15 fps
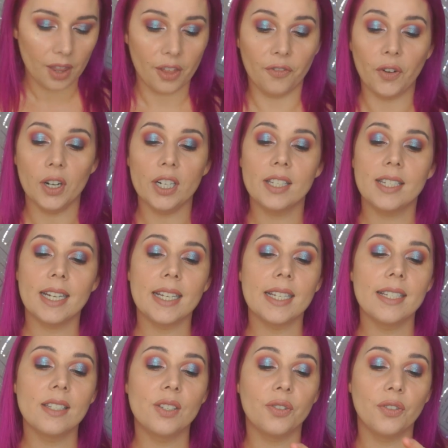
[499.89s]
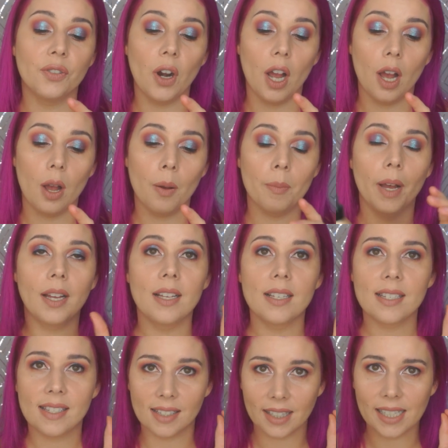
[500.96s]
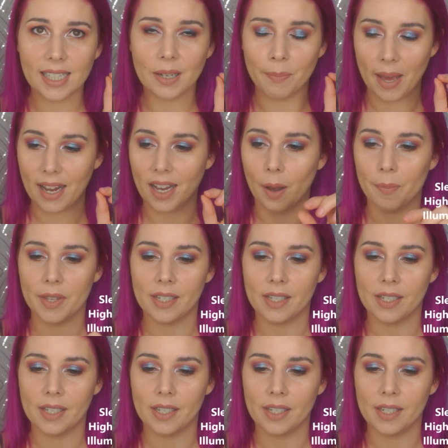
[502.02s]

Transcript: The first is from Sleek Makeup.